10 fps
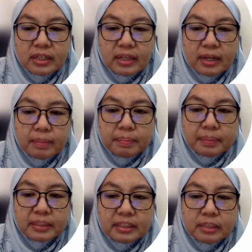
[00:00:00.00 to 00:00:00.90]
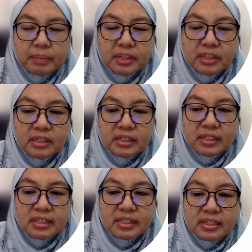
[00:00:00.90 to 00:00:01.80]
that participation
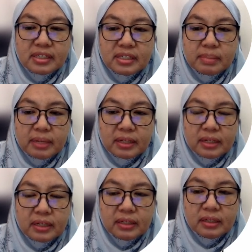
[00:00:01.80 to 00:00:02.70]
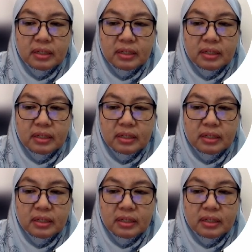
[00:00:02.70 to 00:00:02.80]
in decision making,